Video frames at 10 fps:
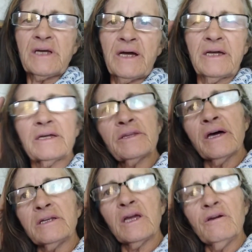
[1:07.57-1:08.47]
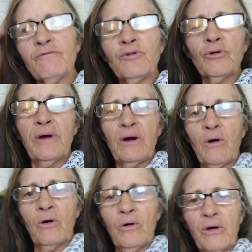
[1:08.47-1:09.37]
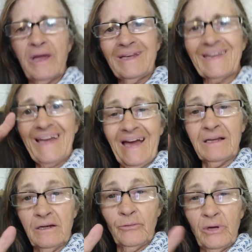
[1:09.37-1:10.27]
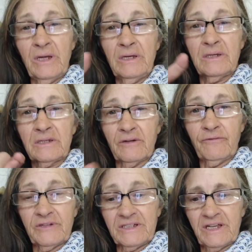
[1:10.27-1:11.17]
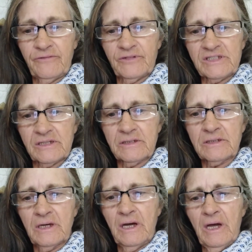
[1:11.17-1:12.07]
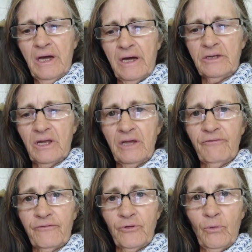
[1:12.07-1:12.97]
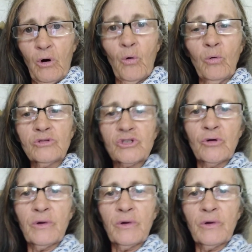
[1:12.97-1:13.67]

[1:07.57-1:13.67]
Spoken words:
saying that if you are in calorie deficit and if you are also